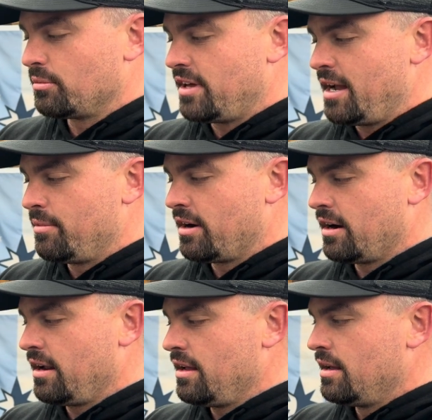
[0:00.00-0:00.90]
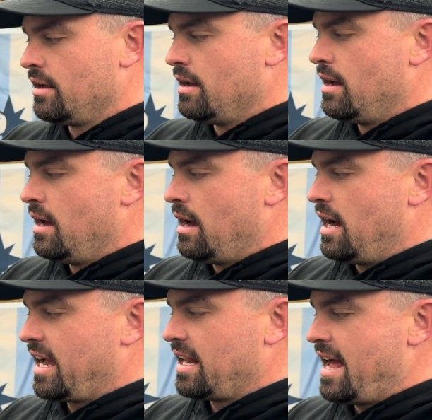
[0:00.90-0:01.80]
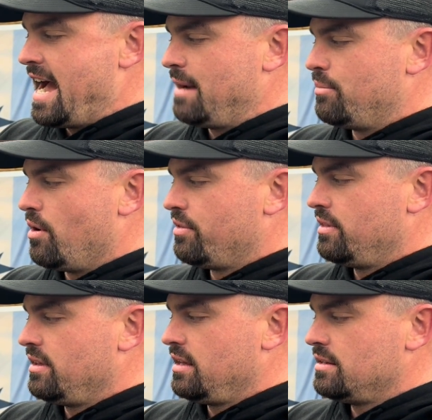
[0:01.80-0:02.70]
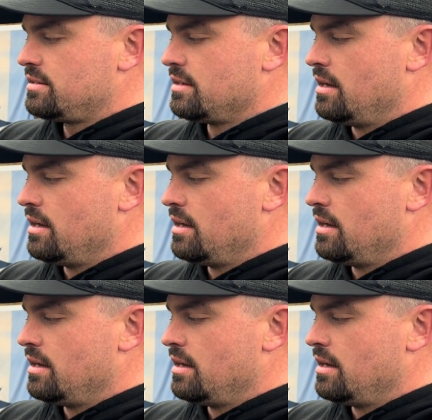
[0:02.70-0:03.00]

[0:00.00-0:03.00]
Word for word: library, I can add both of these.